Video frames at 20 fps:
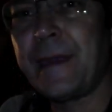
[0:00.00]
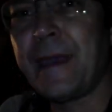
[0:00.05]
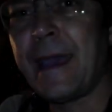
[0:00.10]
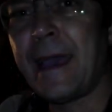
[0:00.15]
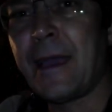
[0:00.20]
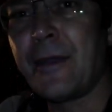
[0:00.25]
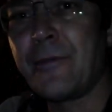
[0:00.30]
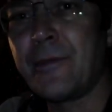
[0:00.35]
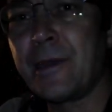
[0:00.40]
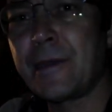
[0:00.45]

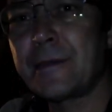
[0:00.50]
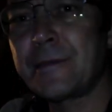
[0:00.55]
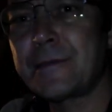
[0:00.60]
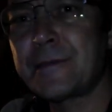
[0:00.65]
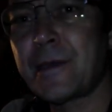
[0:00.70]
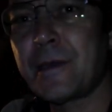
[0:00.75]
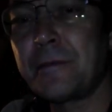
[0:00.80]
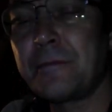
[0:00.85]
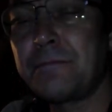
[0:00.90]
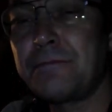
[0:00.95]
So
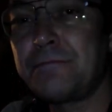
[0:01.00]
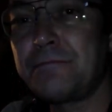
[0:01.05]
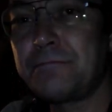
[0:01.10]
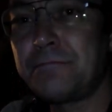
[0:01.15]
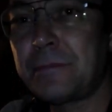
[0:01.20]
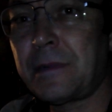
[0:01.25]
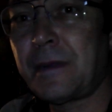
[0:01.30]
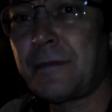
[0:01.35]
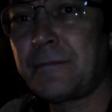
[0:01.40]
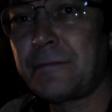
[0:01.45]
I
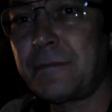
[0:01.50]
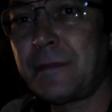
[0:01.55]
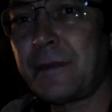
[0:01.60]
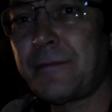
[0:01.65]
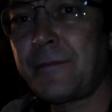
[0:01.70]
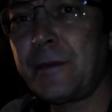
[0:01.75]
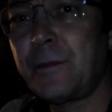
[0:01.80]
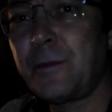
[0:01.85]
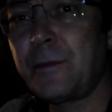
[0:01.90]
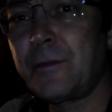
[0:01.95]
think we've got a
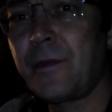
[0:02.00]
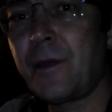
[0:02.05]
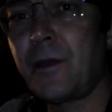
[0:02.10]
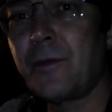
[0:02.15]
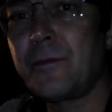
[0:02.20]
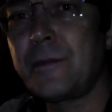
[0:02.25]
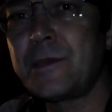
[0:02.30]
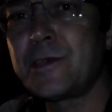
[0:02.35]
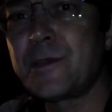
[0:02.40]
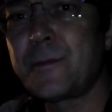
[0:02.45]
reasonable
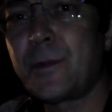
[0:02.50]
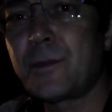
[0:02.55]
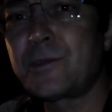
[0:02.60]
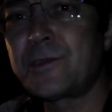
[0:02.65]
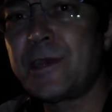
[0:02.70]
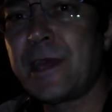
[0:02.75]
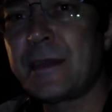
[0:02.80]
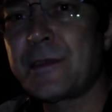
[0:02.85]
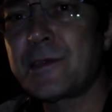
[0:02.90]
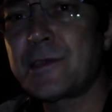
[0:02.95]
chance of
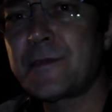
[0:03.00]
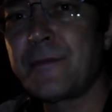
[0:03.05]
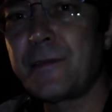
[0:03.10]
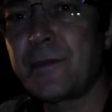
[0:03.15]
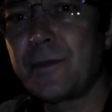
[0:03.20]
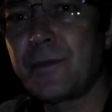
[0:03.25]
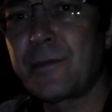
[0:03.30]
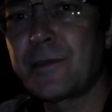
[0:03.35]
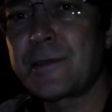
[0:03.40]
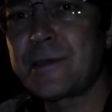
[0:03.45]
another take
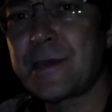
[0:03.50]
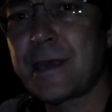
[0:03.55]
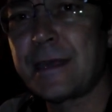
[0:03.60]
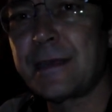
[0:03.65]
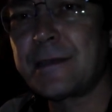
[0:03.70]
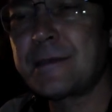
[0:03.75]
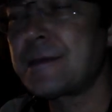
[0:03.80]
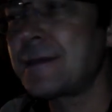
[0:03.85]
tonight.